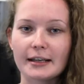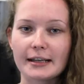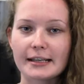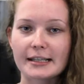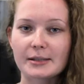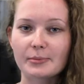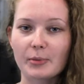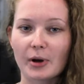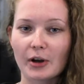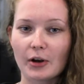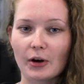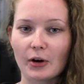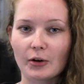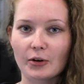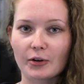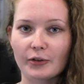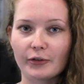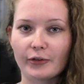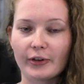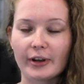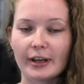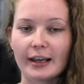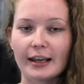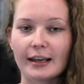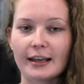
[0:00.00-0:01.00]
his
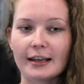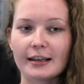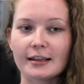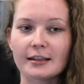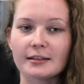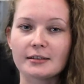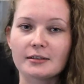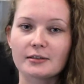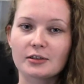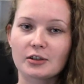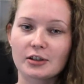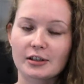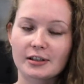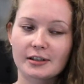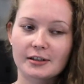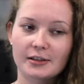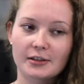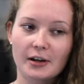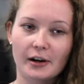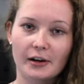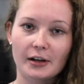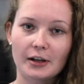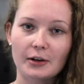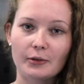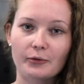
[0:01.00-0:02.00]
biography and just
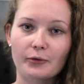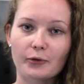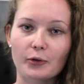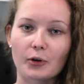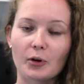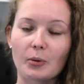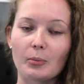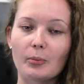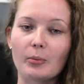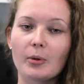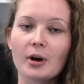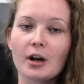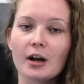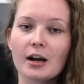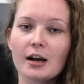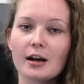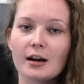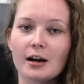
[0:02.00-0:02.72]
starting from